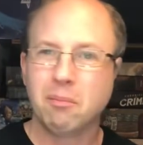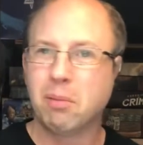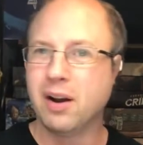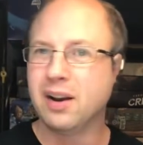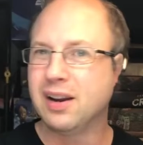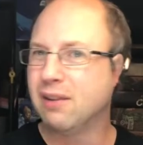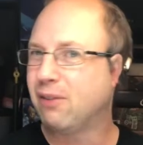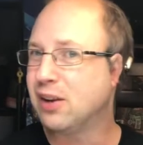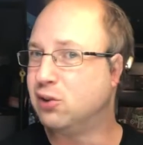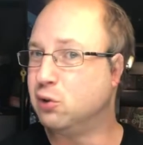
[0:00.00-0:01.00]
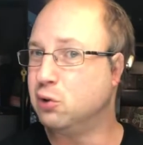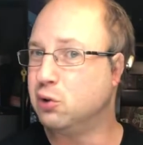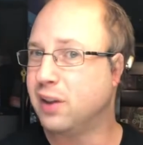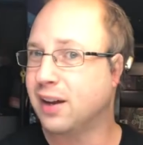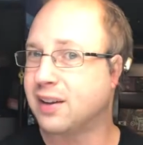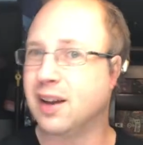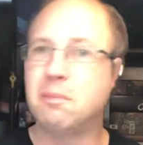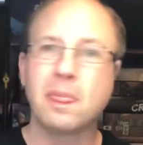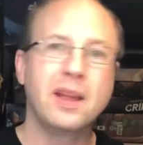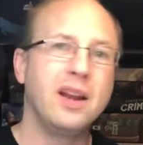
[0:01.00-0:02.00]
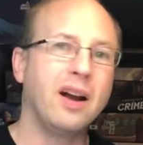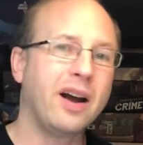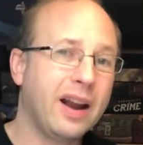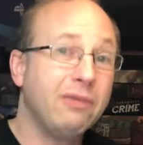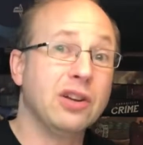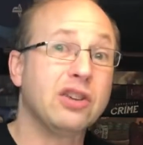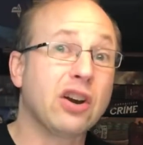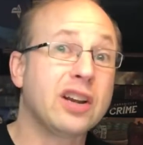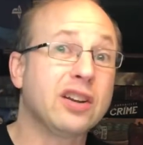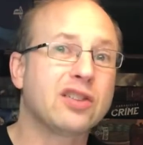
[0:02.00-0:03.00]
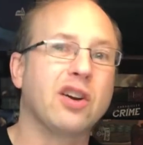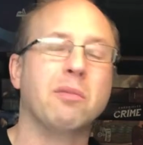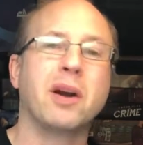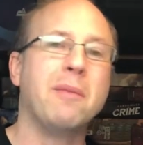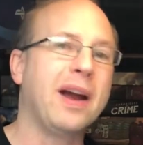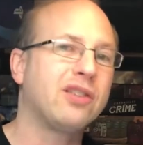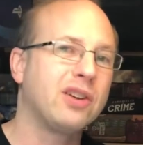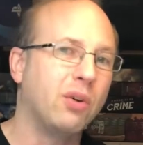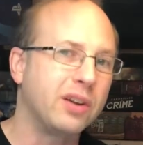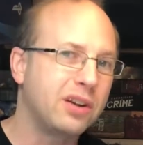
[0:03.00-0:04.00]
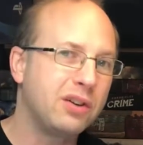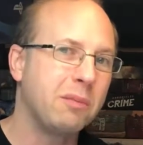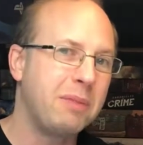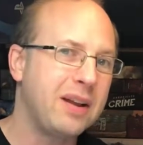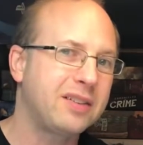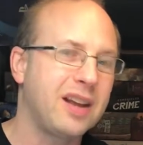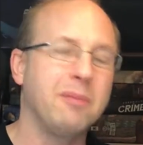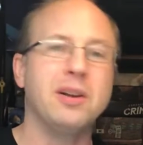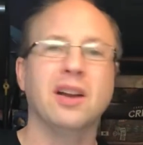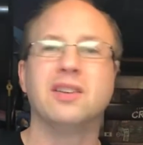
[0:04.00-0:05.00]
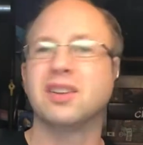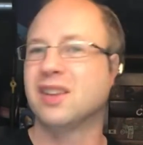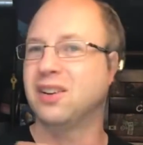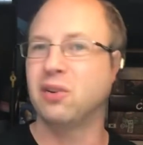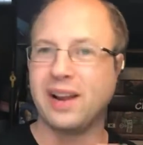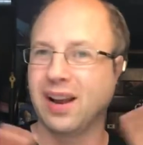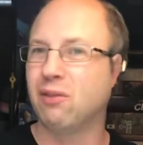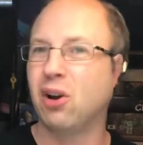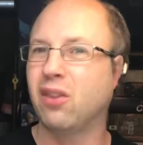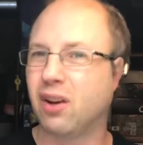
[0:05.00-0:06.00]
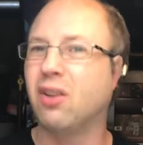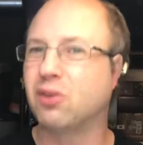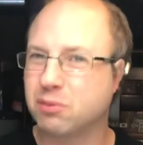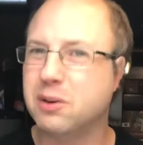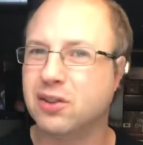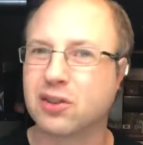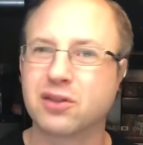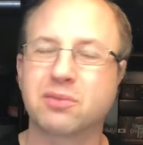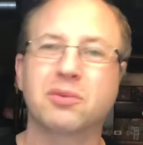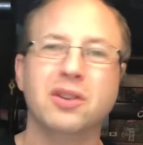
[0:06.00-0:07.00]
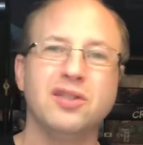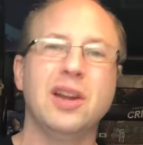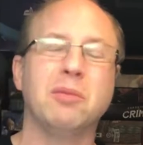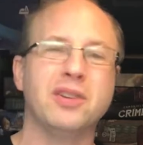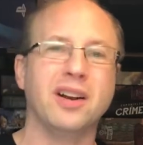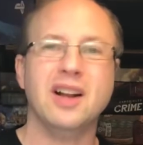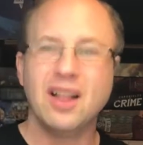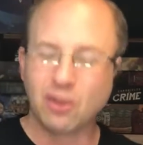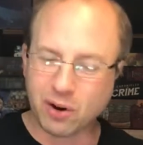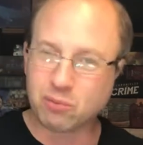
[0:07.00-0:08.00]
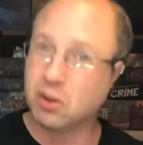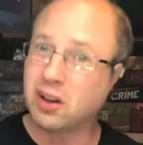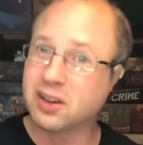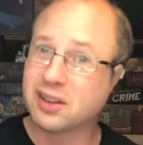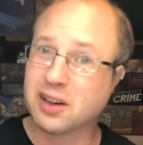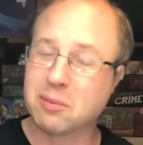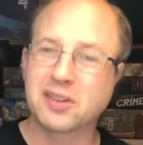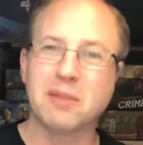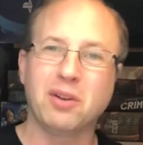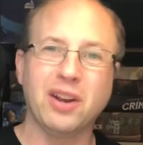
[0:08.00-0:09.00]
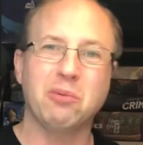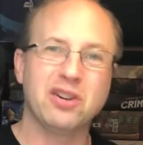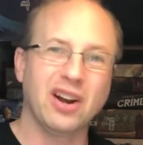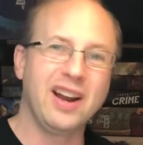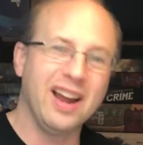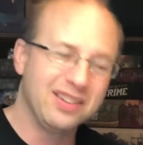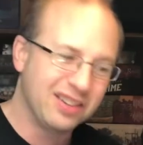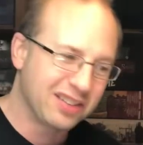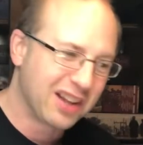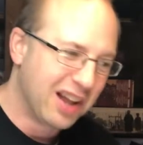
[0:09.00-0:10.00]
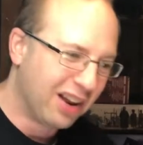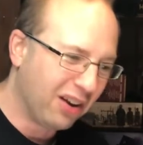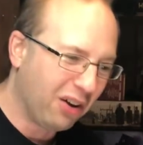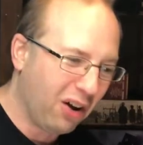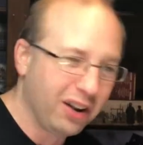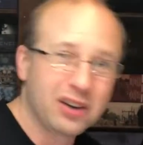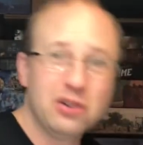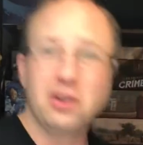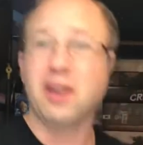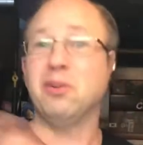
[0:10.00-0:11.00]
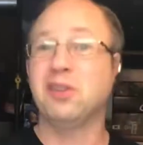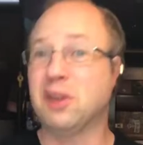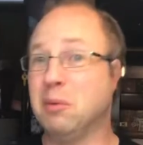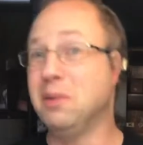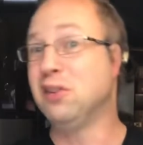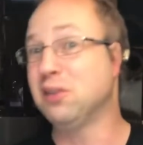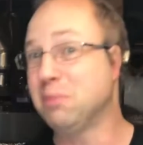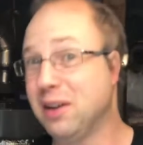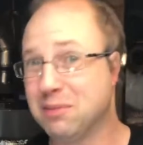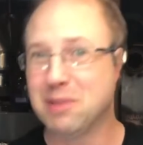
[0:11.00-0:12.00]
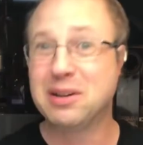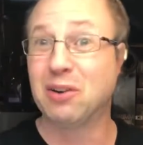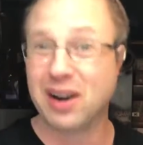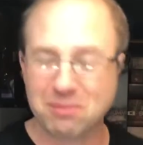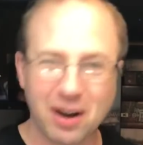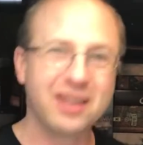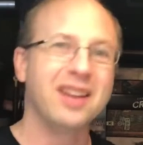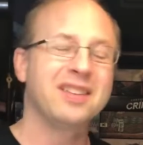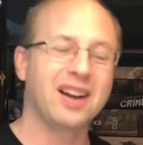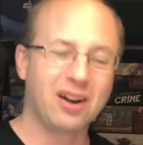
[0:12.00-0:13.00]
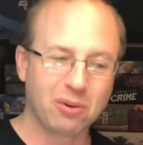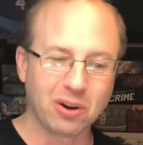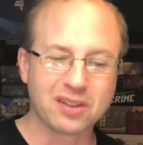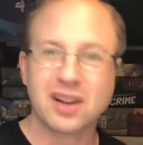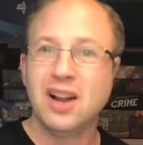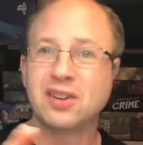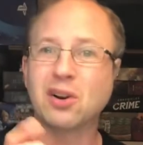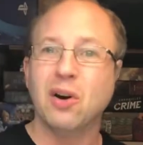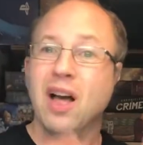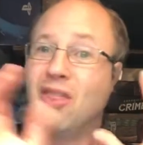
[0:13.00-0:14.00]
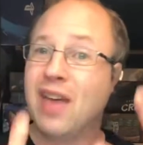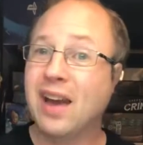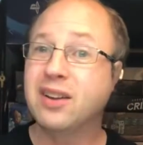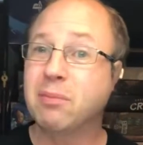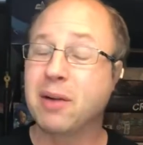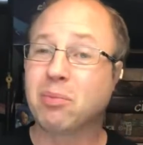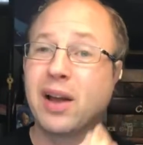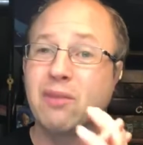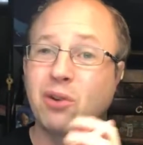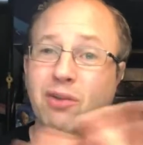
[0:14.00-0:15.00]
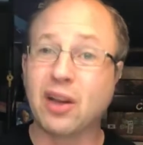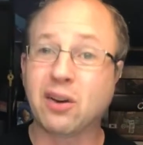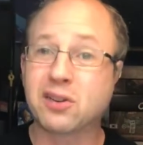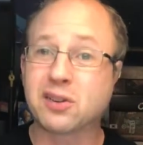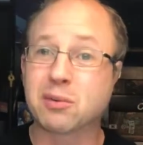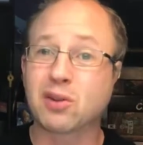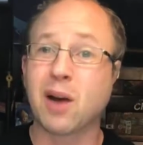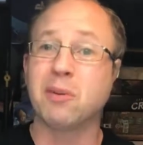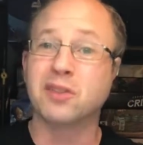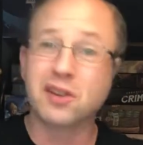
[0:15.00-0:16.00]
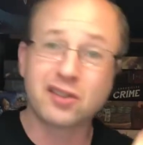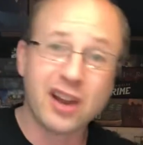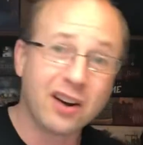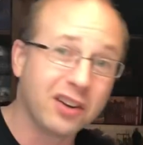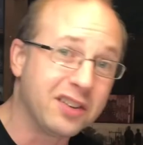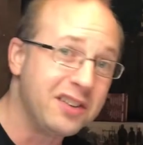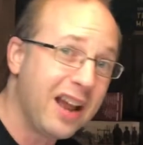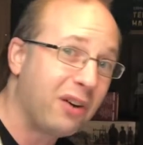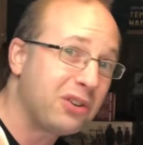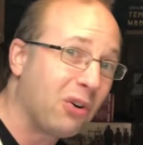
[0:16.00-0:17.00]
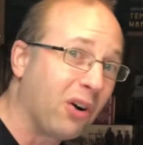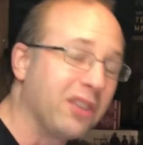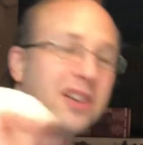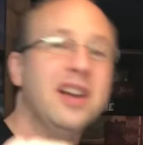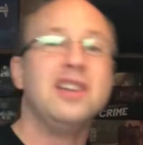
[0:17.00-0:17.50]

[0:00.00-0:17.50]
But if I do that game, I have the entire Kickstarter, but I'm actually only going to do the base game again because I don't have all those miniatures assembled yet. Though I'd really like to get them assembled. I wish I had just all I could do in life was assemble miniatures and paint them. That'd be great, but that's not how it works. So that is my plan for 1,000 subscribers. This channel is now yours.